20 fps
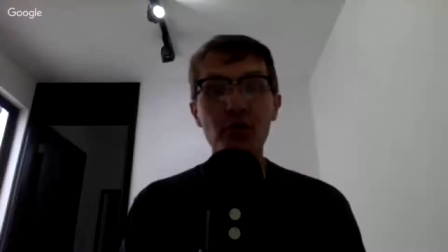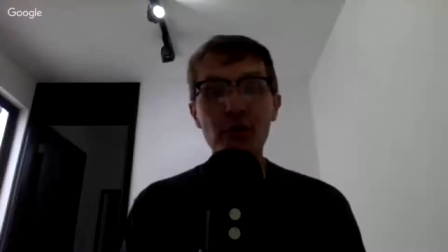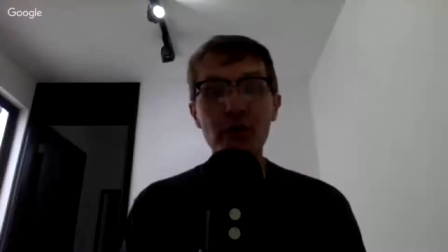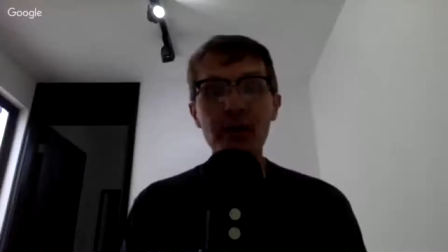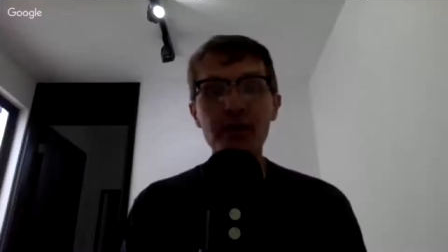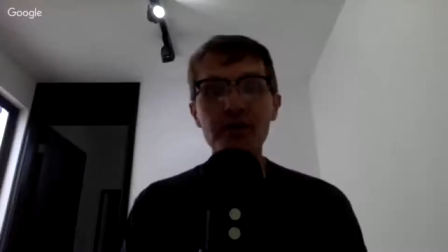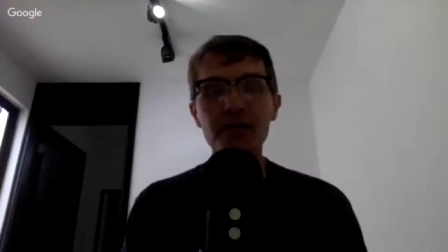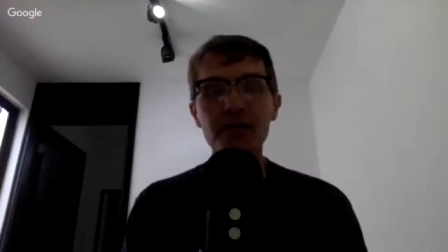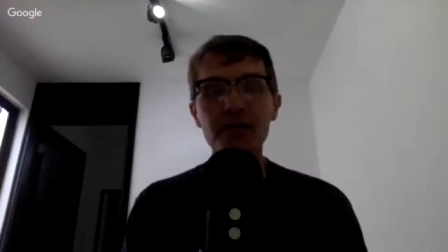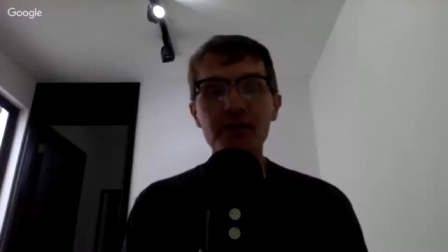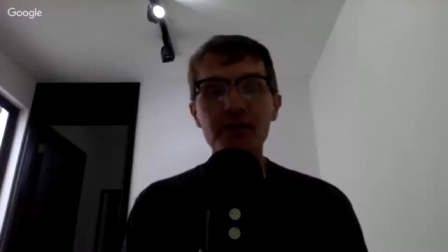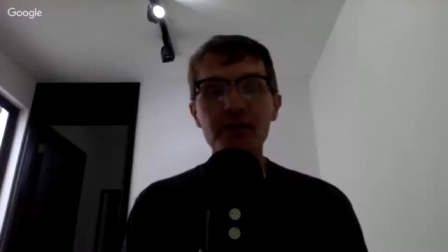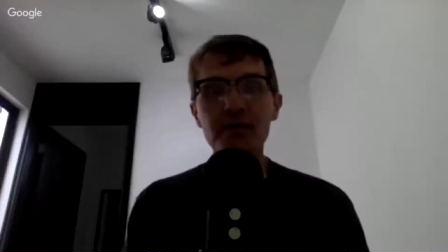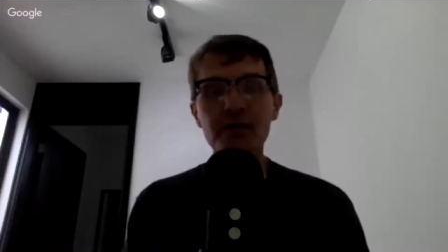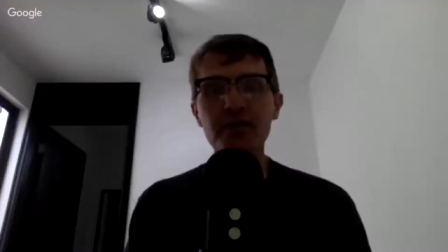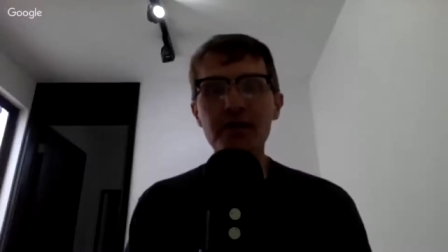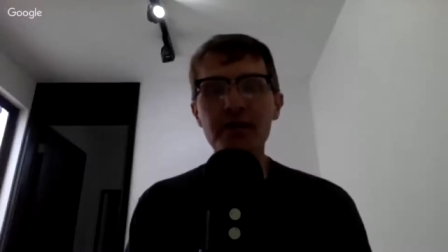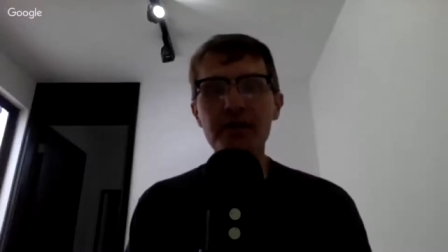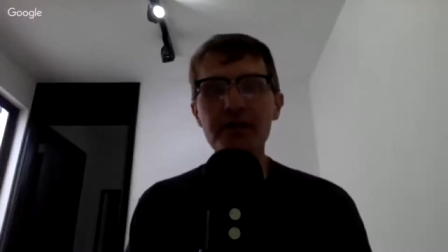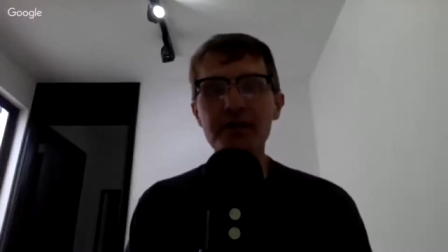Correct,
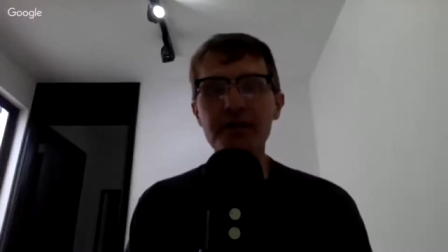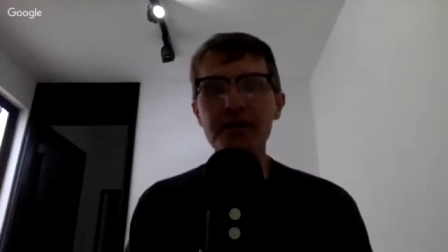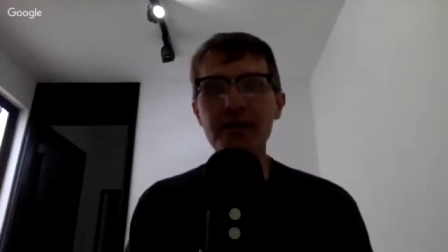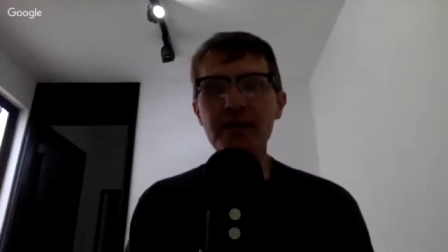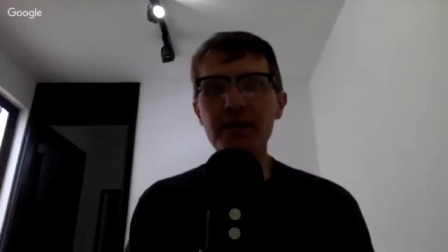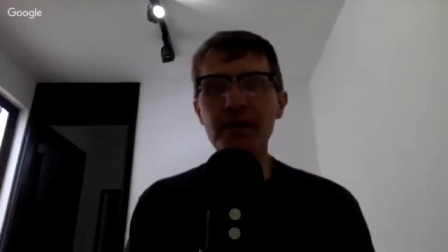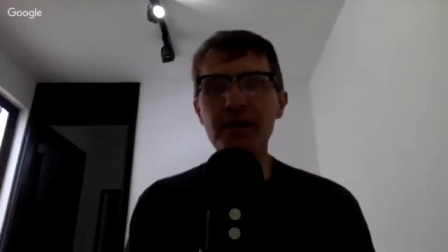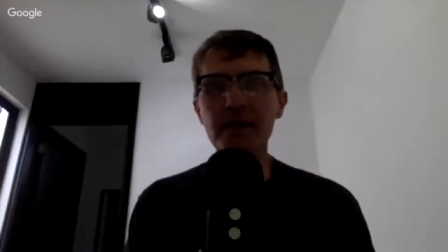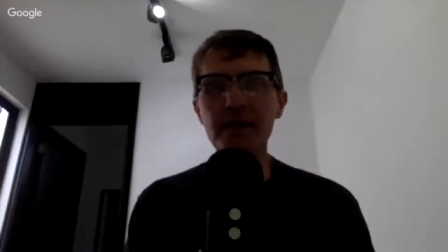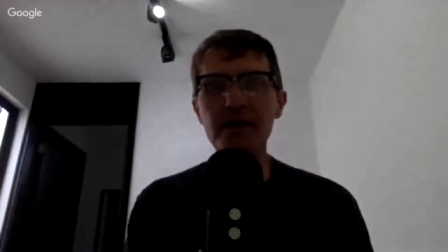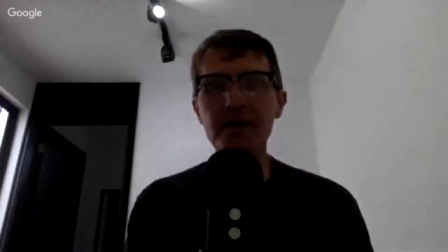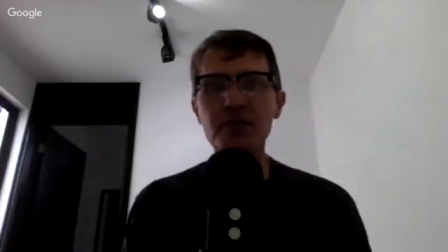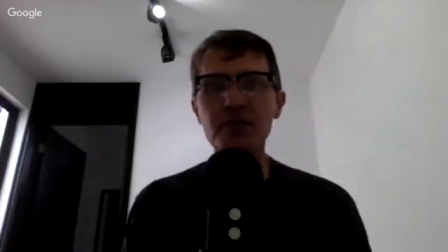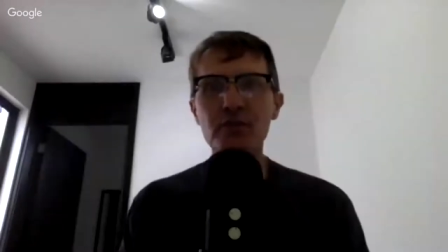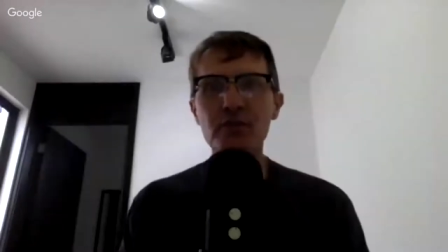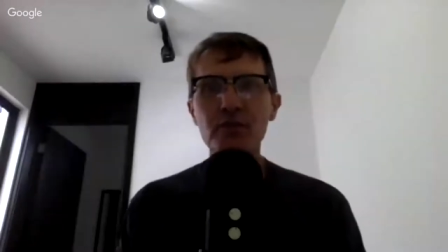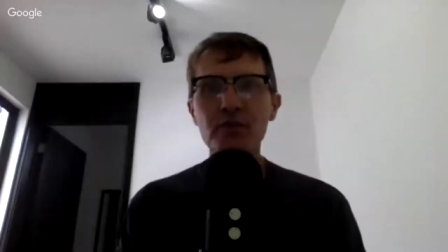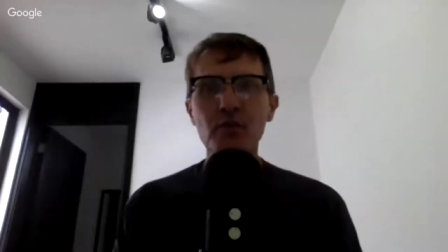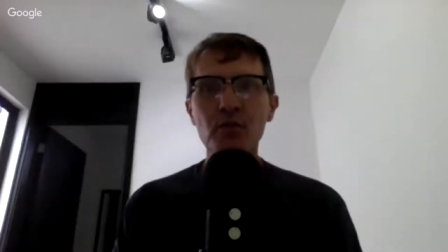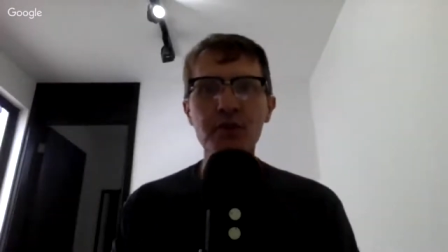because let's say that
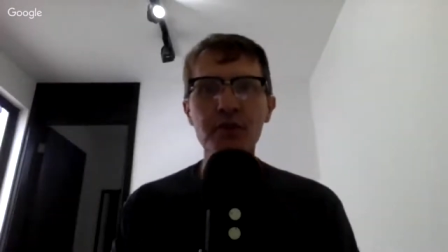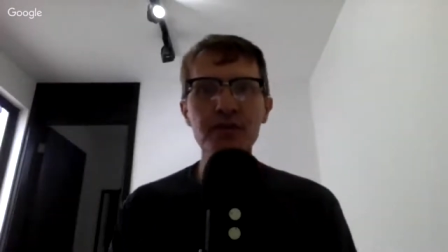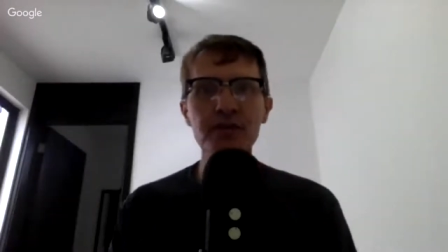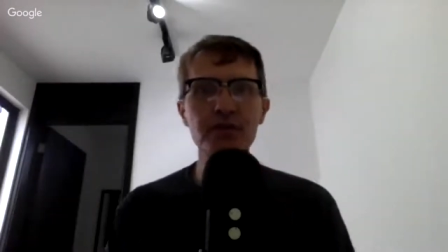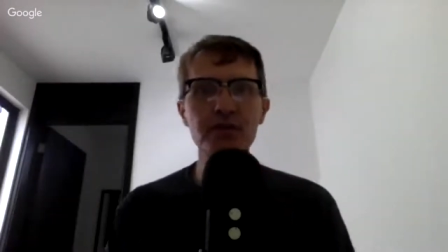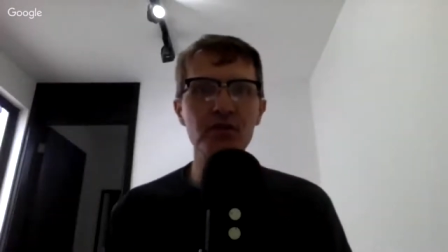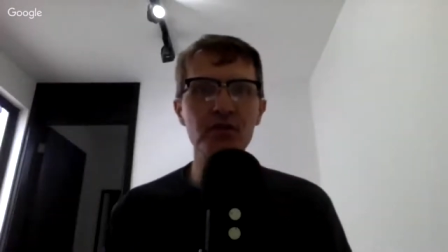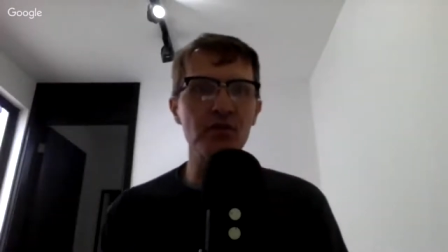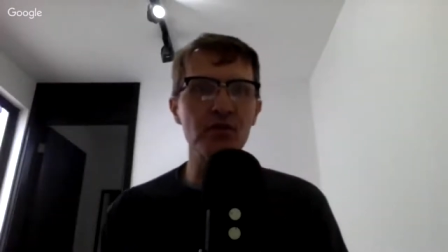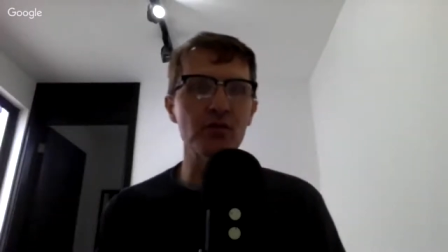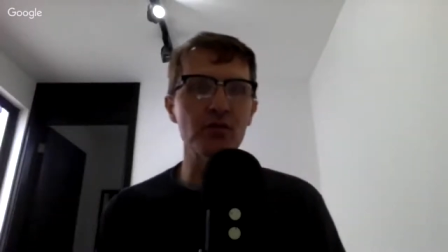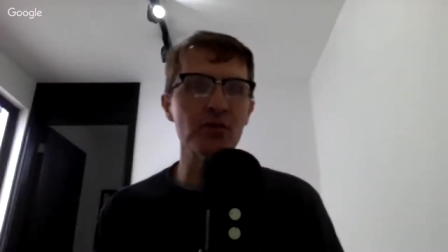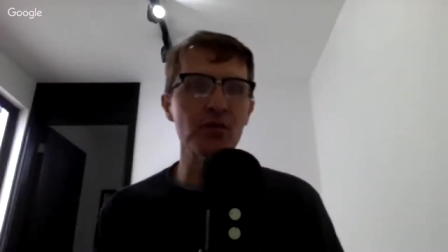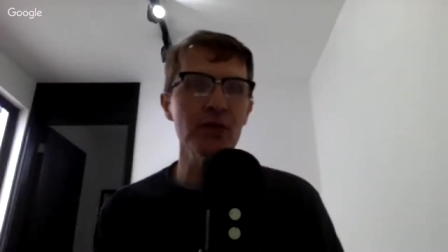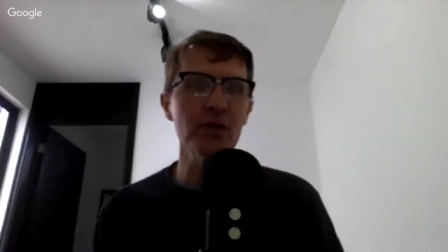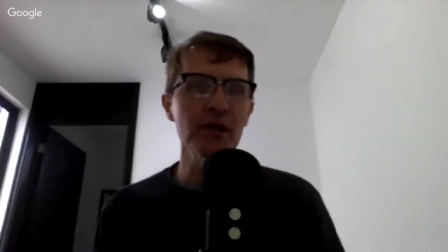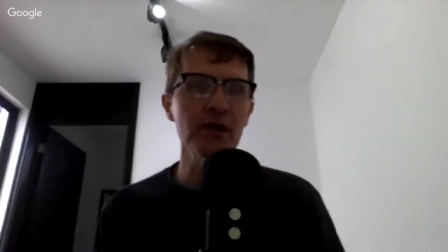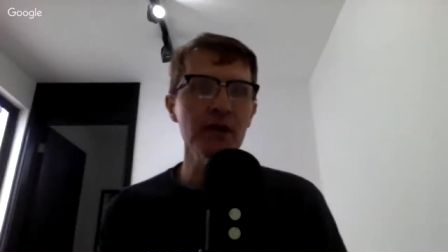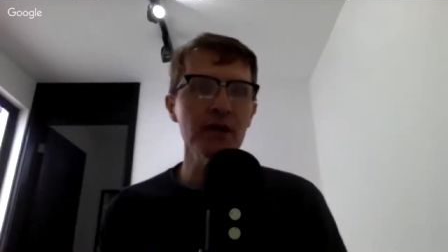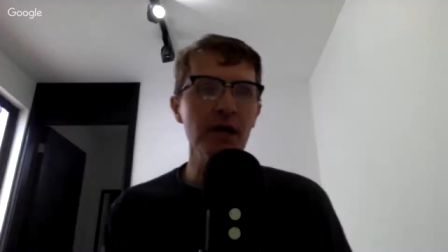a student wants
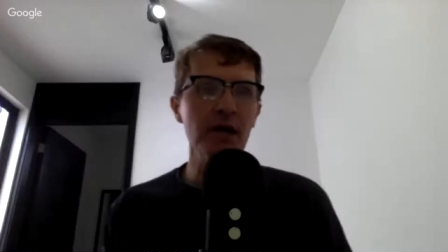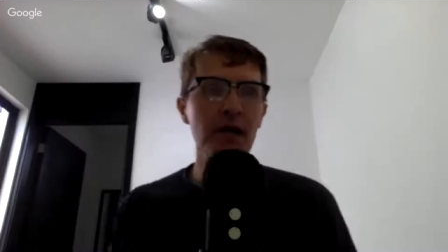to